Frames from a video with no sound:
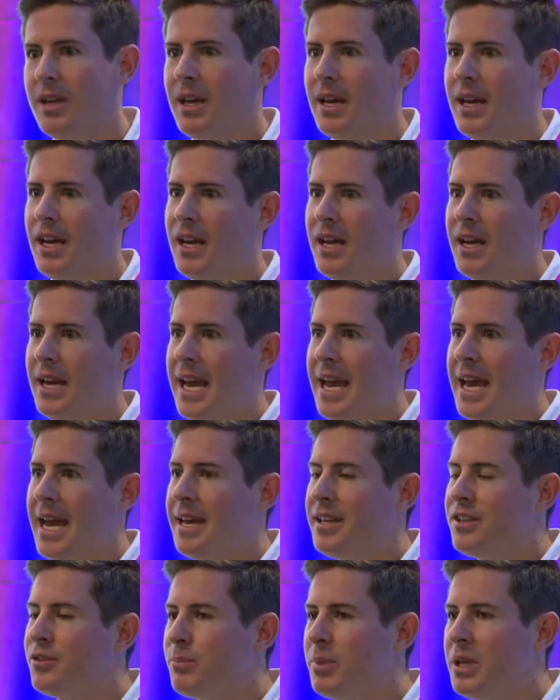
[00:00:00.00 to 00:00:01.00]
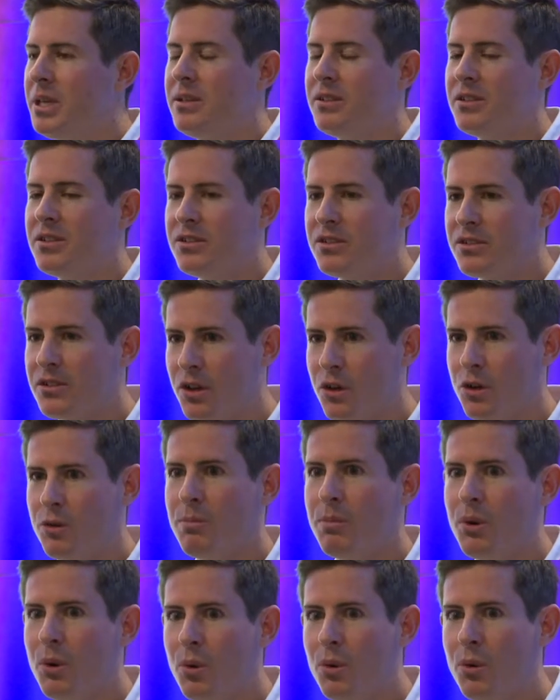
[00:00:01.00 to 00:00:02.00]
has been so
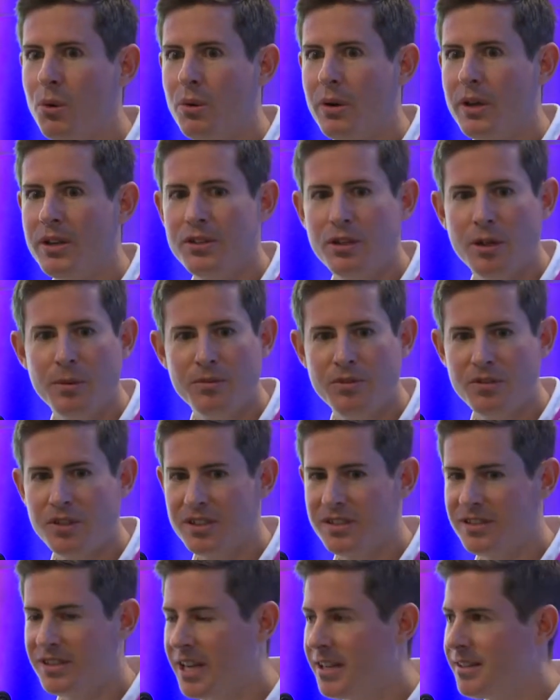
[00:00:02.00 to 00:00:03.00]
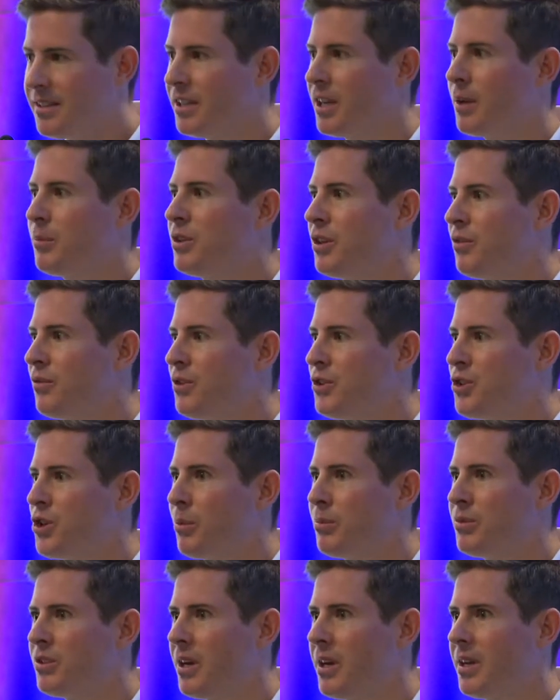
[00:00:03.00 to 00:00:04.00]
poor in terms of just setting up different
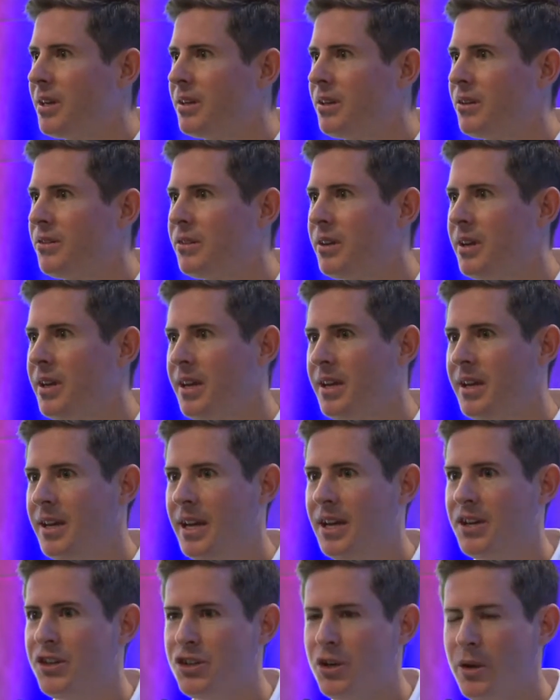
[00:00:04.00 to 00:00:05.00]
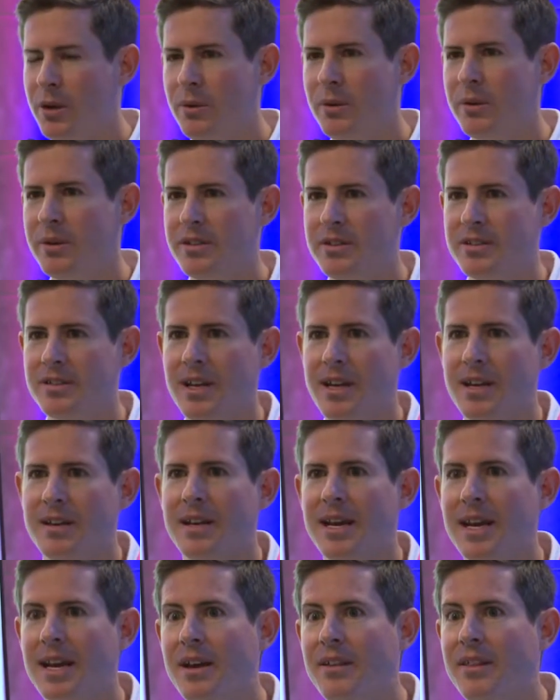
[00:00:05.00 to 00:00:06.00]
job titles and trying to understand
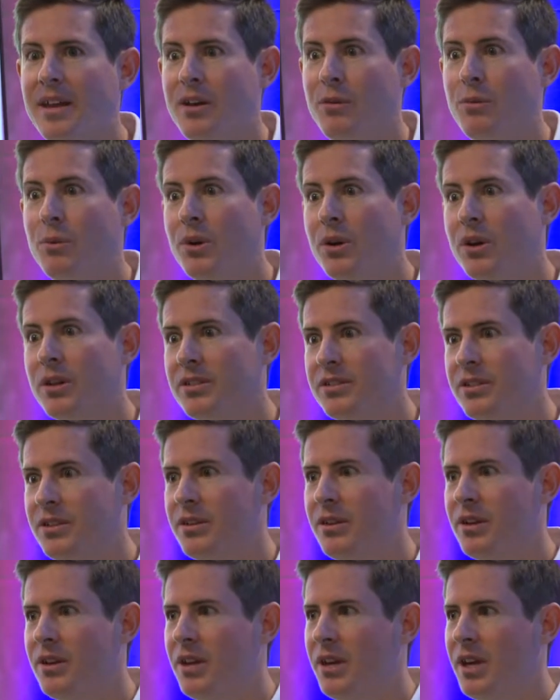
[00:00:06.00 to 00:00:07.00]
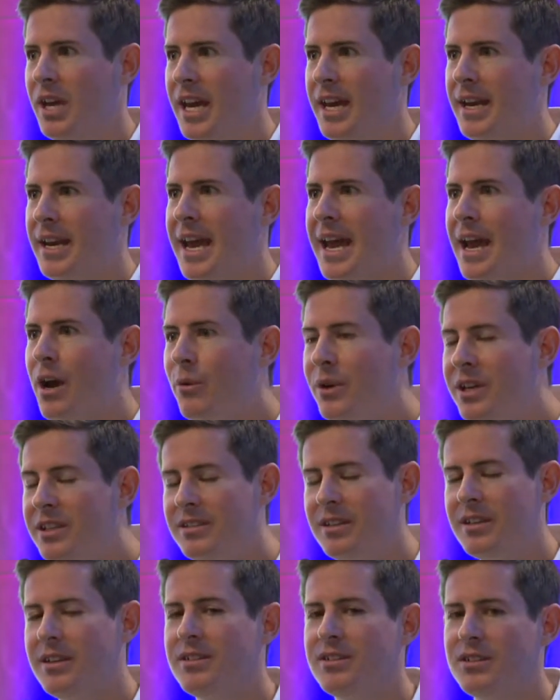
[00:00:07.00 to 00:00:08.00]
how that works and how
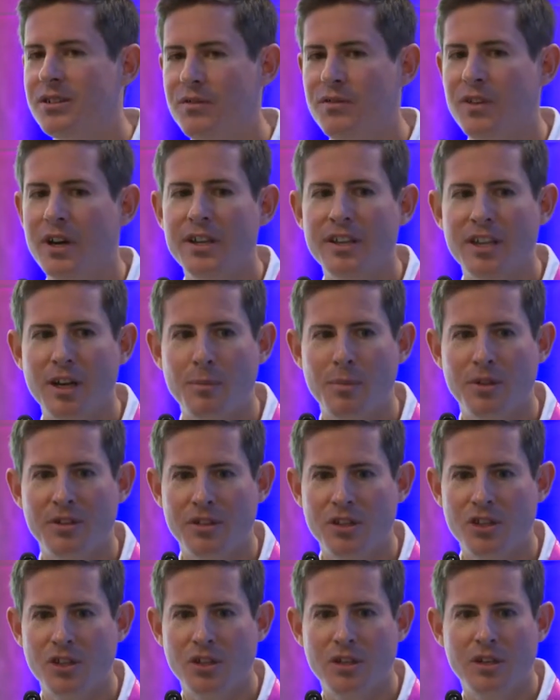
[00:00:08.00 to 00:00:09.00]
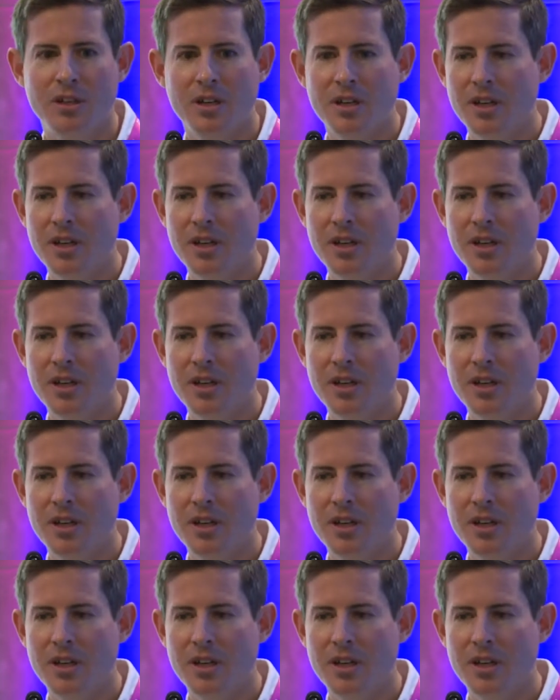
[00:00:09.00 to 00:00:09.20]
easy it is to find that position